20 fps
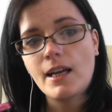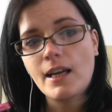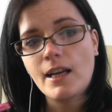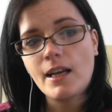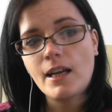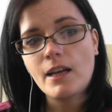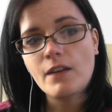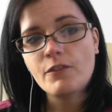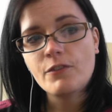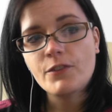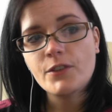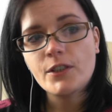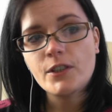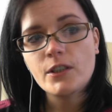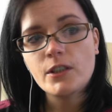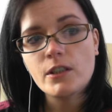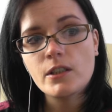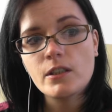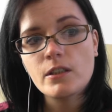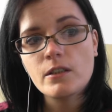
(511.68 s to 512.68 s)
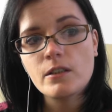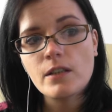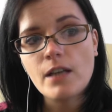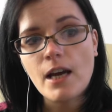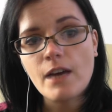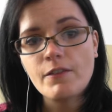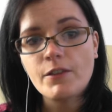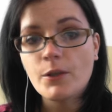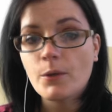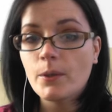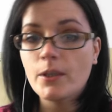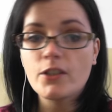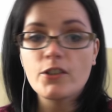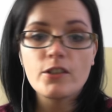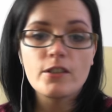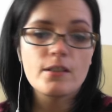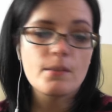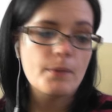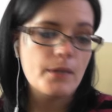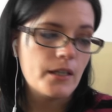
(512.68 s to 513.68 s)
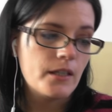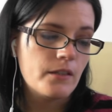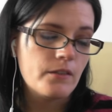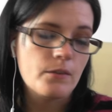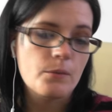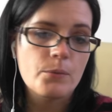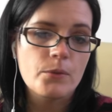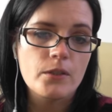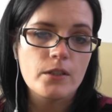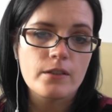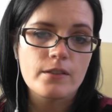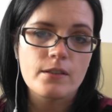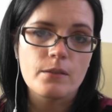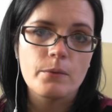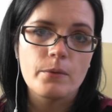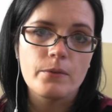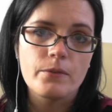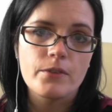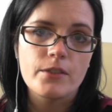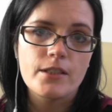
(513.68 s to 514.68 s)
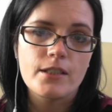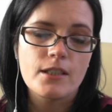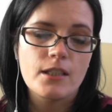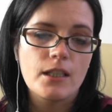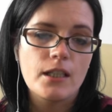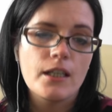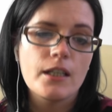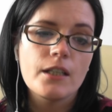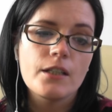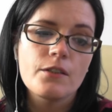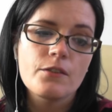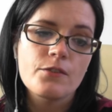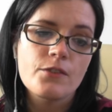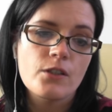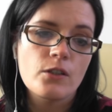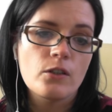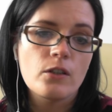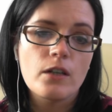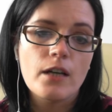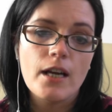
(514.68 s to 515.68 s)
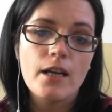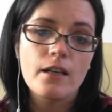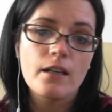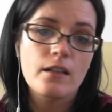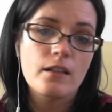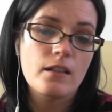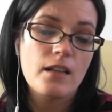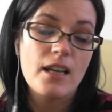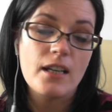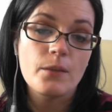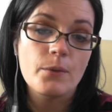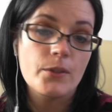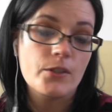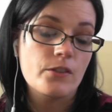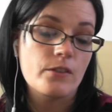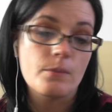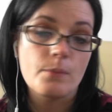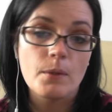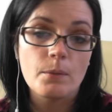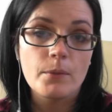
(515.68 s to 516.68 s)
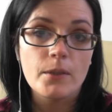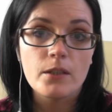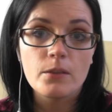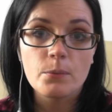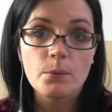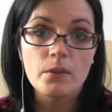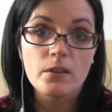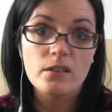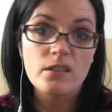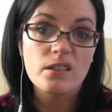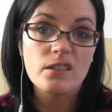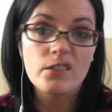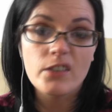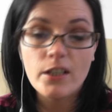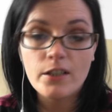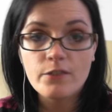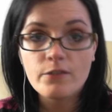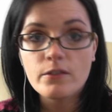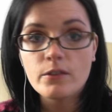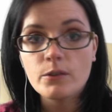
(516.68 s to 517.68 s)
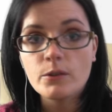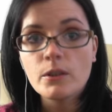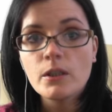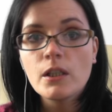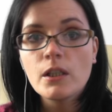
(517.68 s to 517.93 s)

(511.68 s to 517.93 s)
If you have any questions about any of the products that we've received or any questions about Birchbox in general,